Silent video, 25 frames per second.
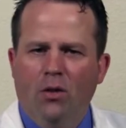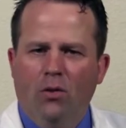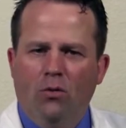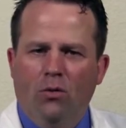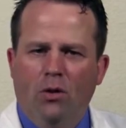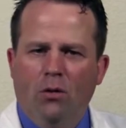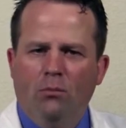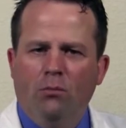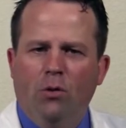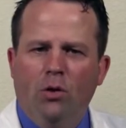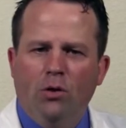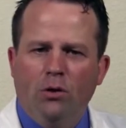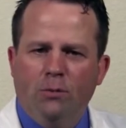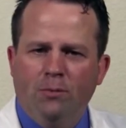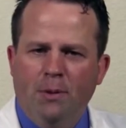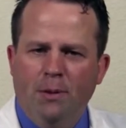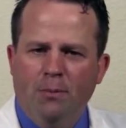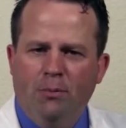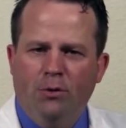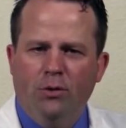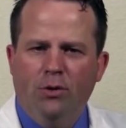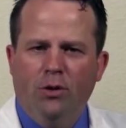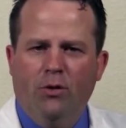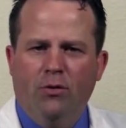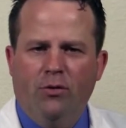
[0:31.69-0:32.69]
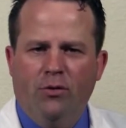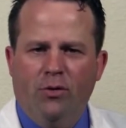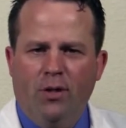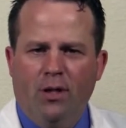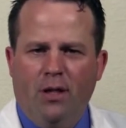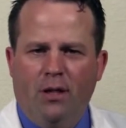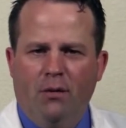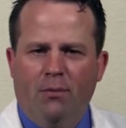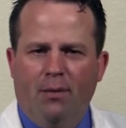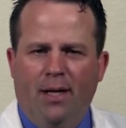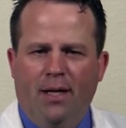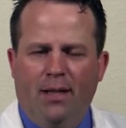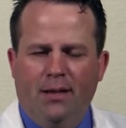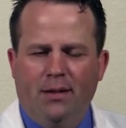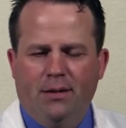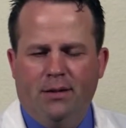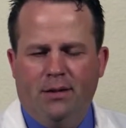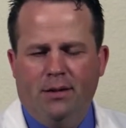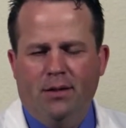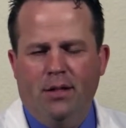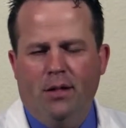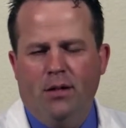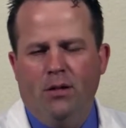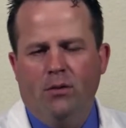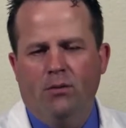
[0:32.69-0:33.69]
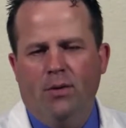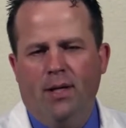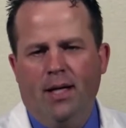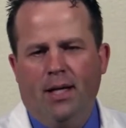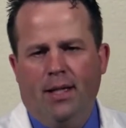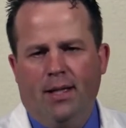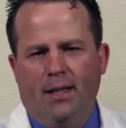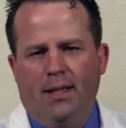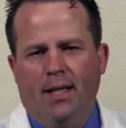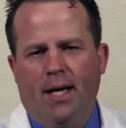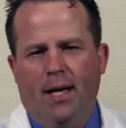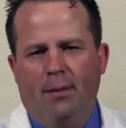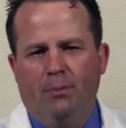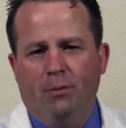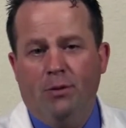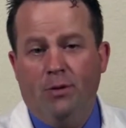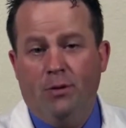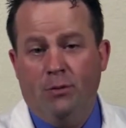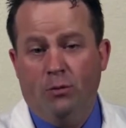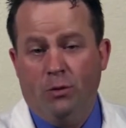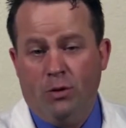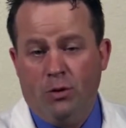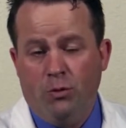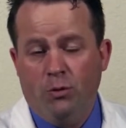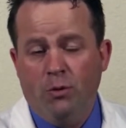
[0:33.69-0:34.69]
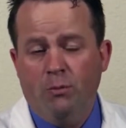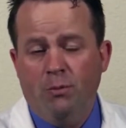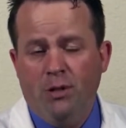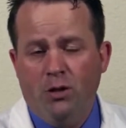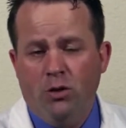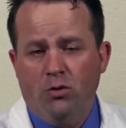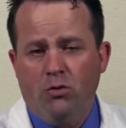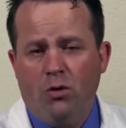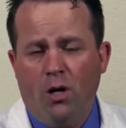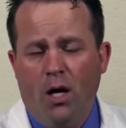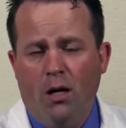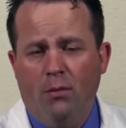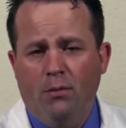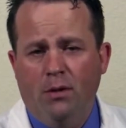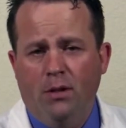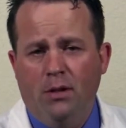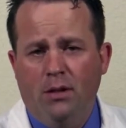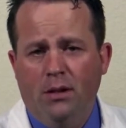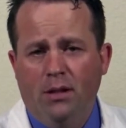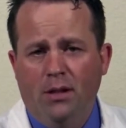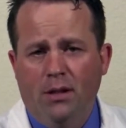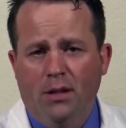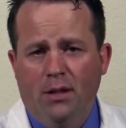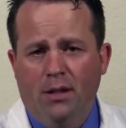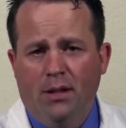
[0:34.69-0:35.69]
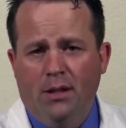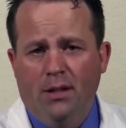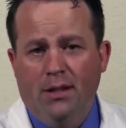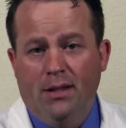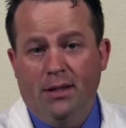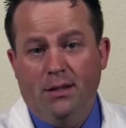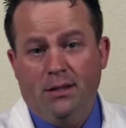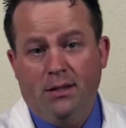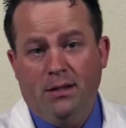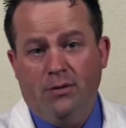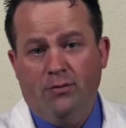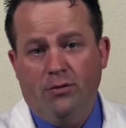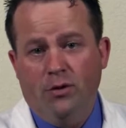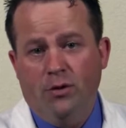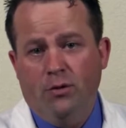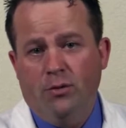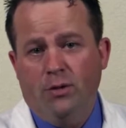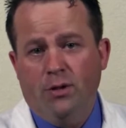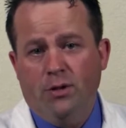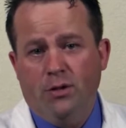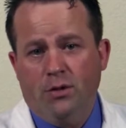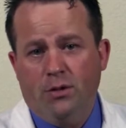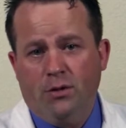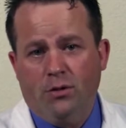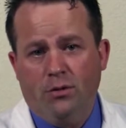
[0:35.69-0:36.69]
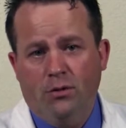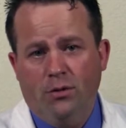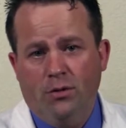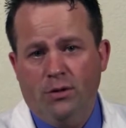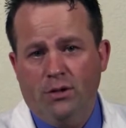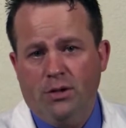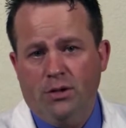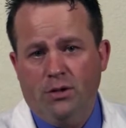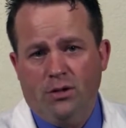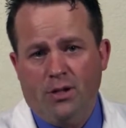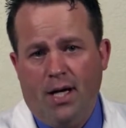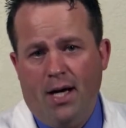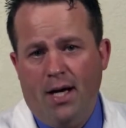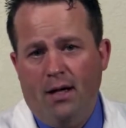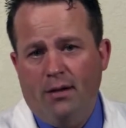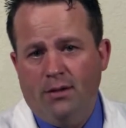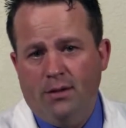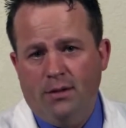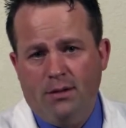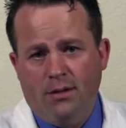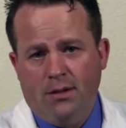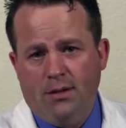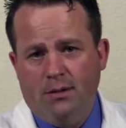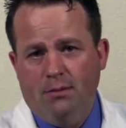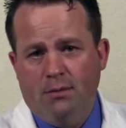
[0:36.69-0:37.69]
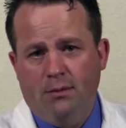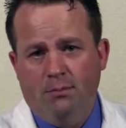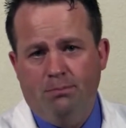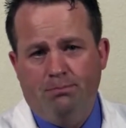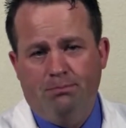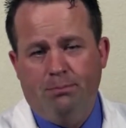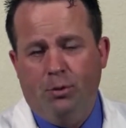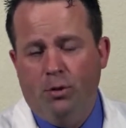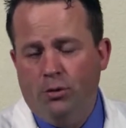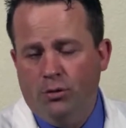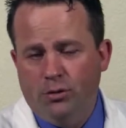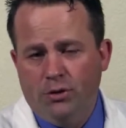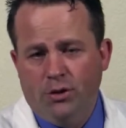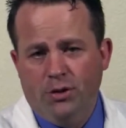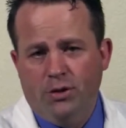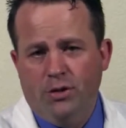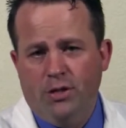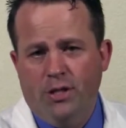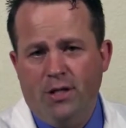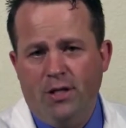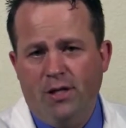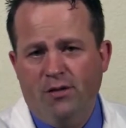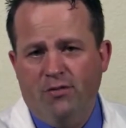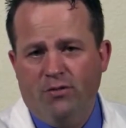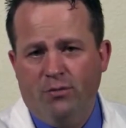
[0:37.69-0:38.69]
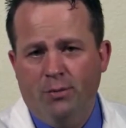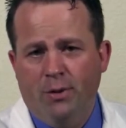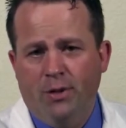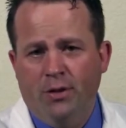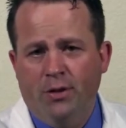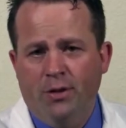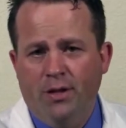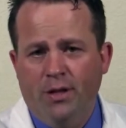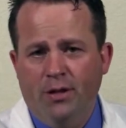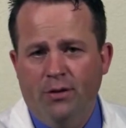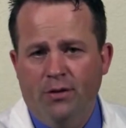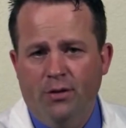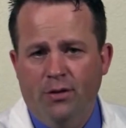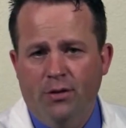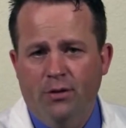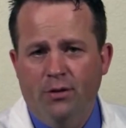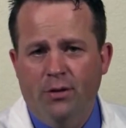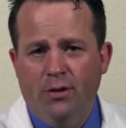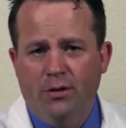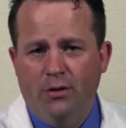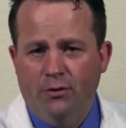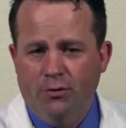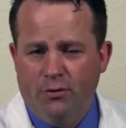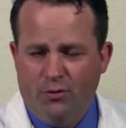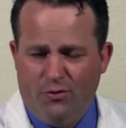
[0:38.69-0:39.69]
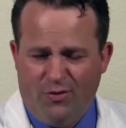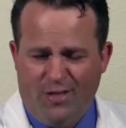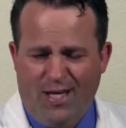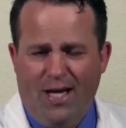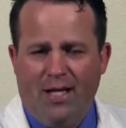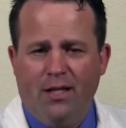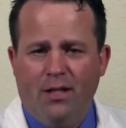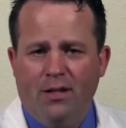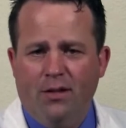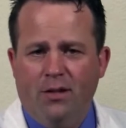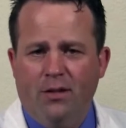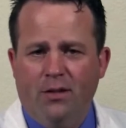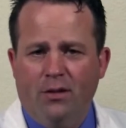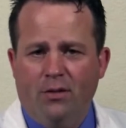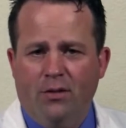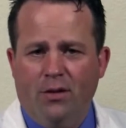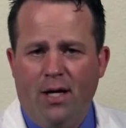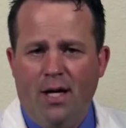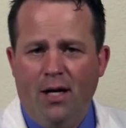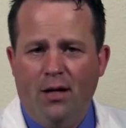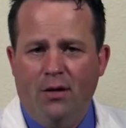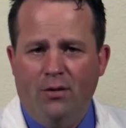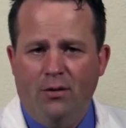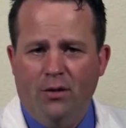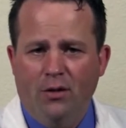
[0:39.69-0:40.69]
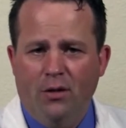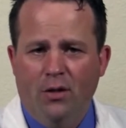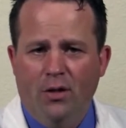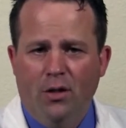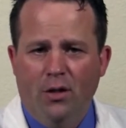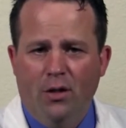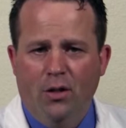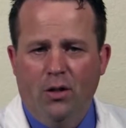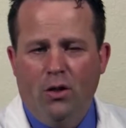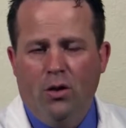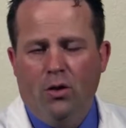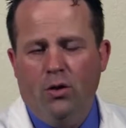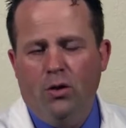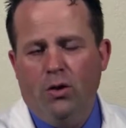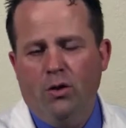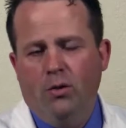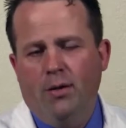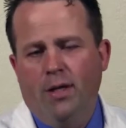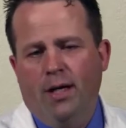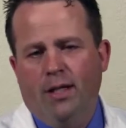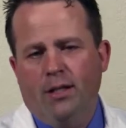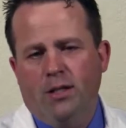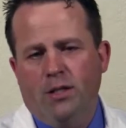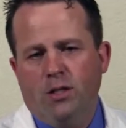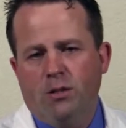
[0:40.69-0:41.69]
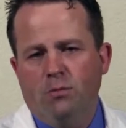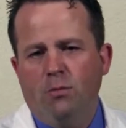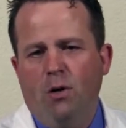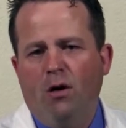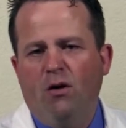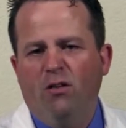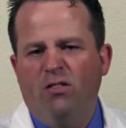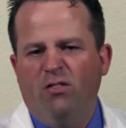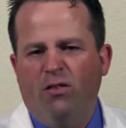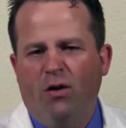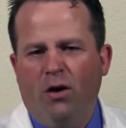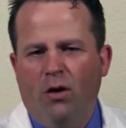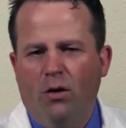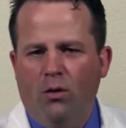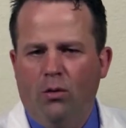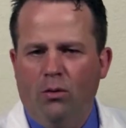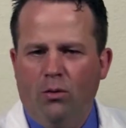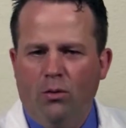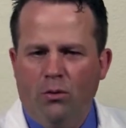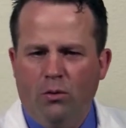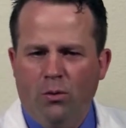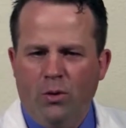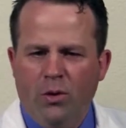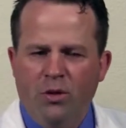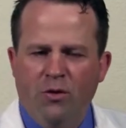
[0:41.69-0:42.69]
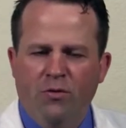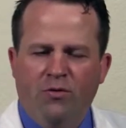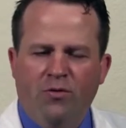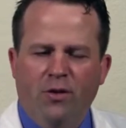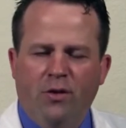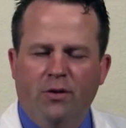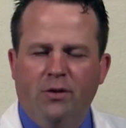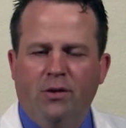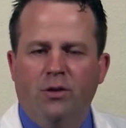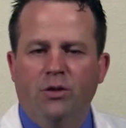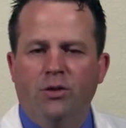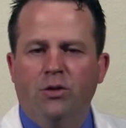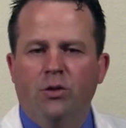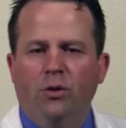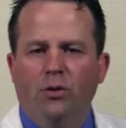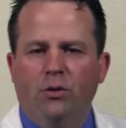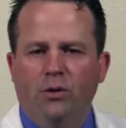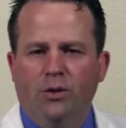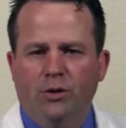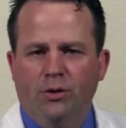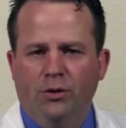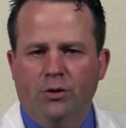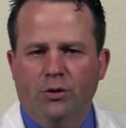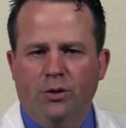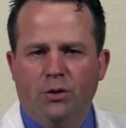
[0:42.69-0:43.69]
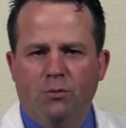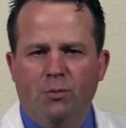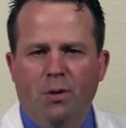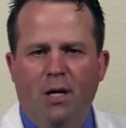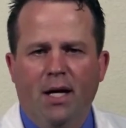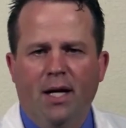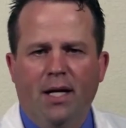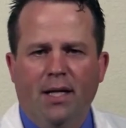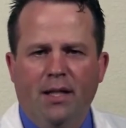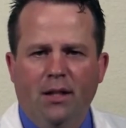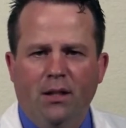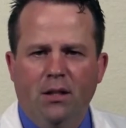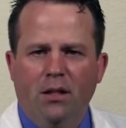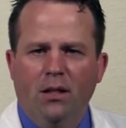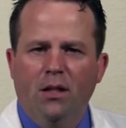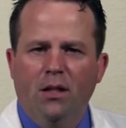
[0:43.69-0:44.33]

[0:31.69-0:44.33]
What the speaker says: What most people don't think about is another way it can happen, which would be trauma, is if you were in school as a child and someone pulls the chair out from underneath you and you sat onto the ground, or you had a small fall where you felt a jolt in your spine.